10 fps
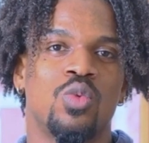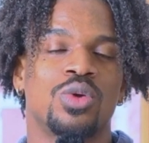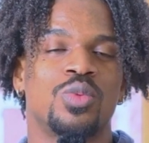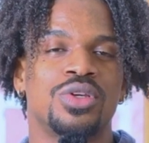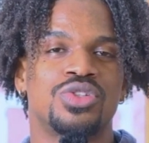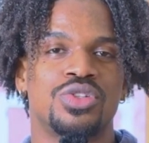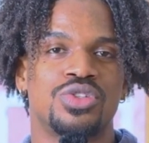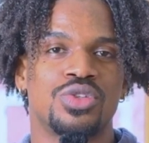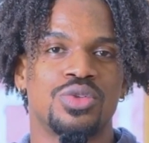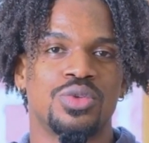what we should
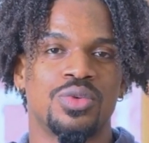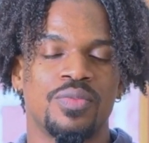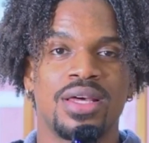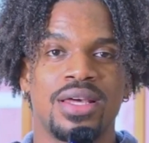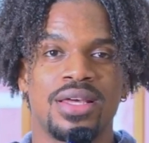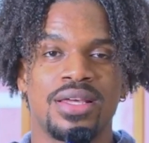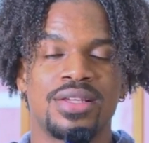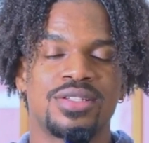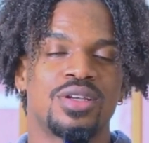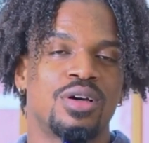do
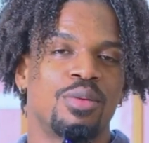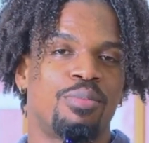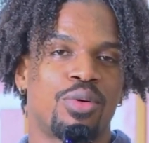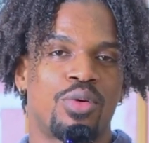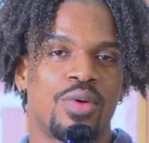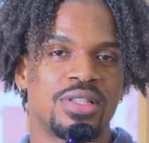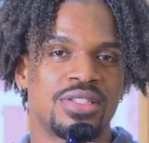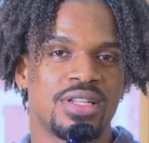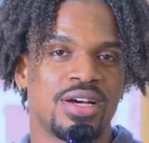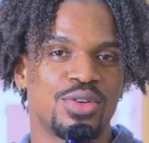is
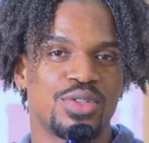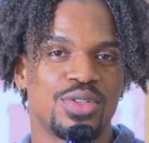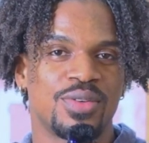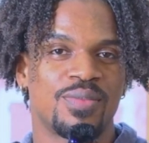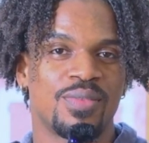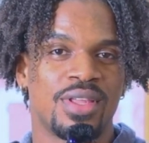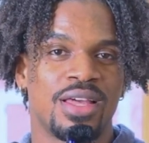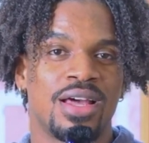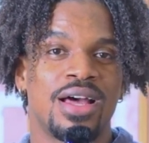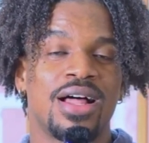print it out,
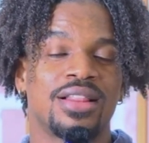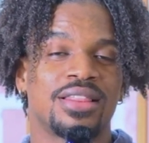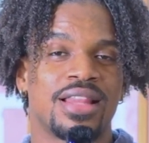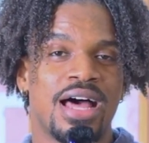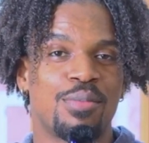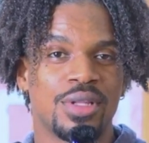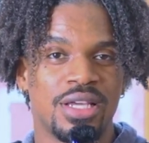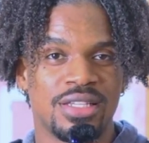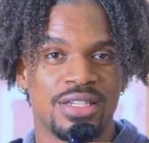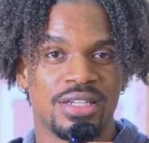
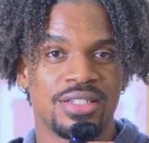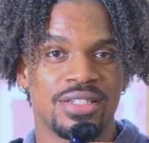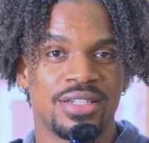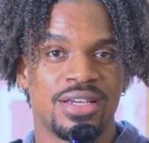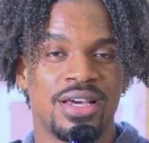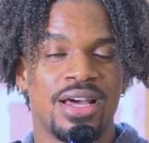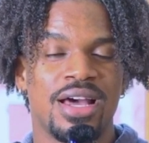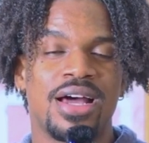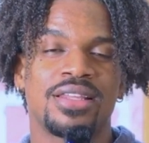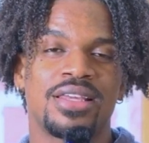laminate it,
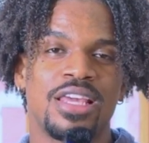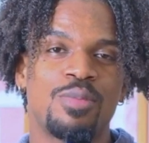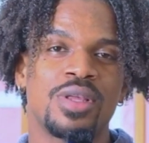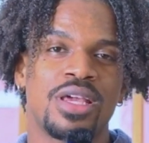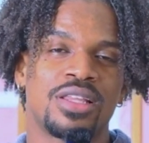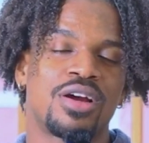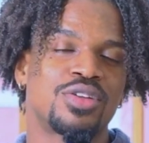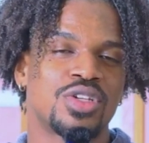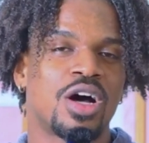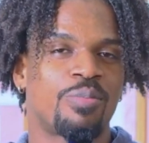and keep it in
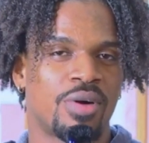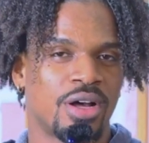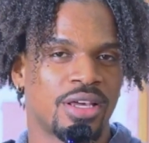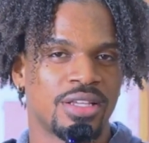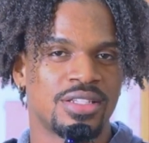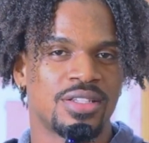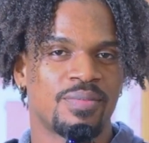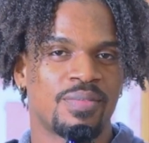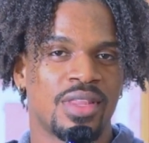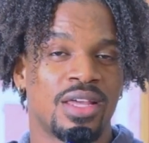our top pockets.
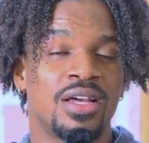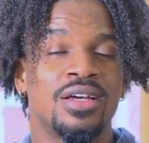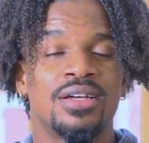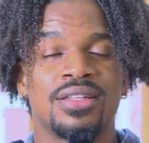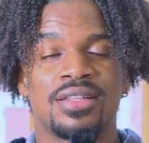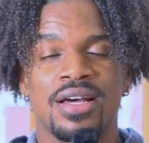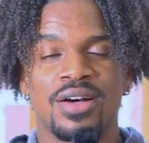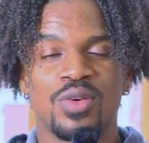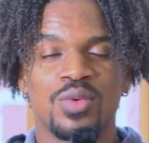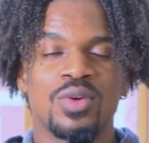
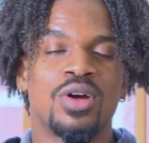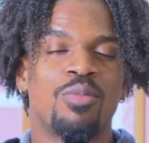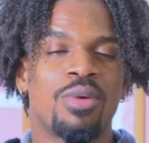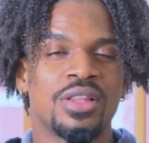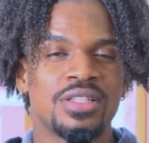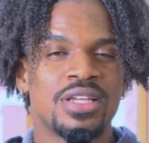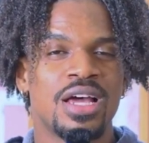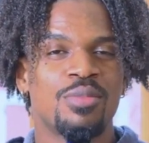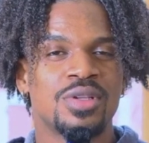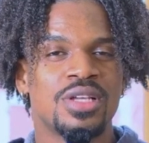Now, by the
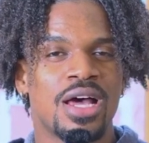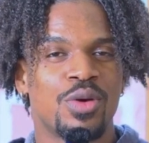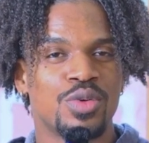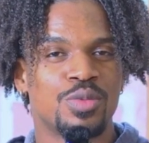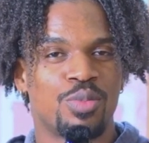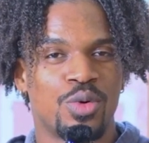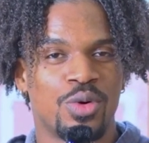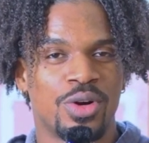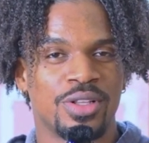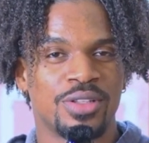time as I was
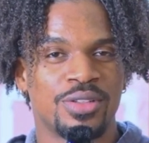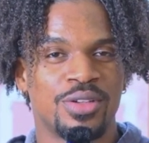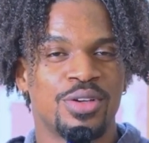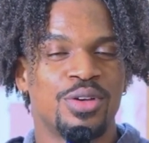born,